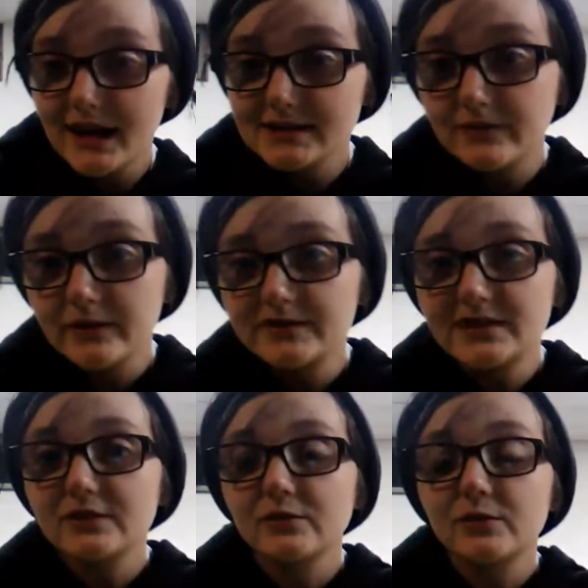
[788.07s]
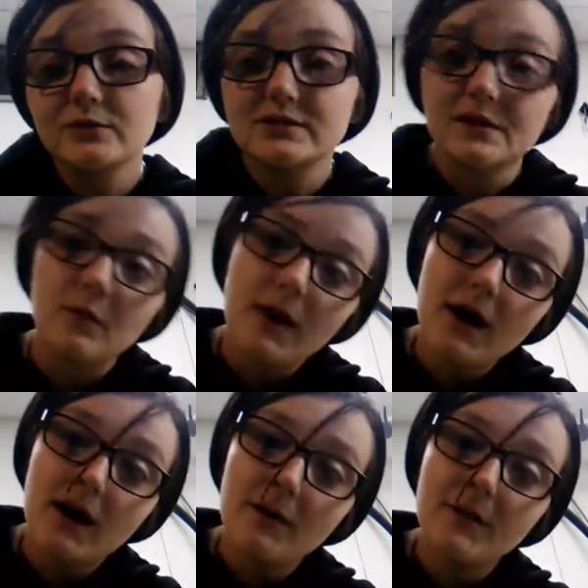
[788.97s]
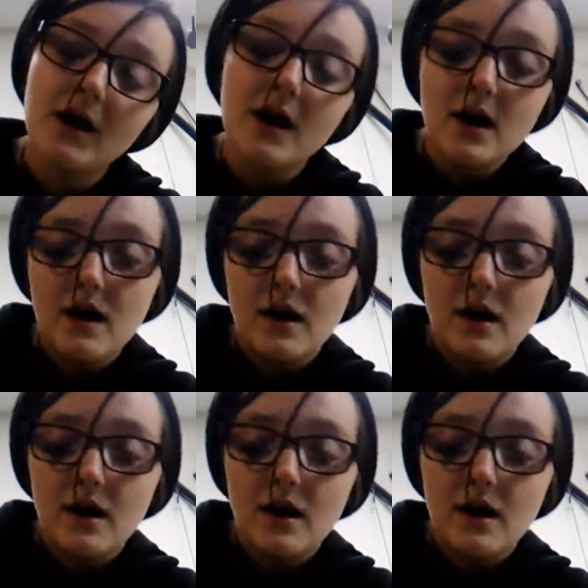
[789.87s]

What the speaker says: as a 15-year-old single mom.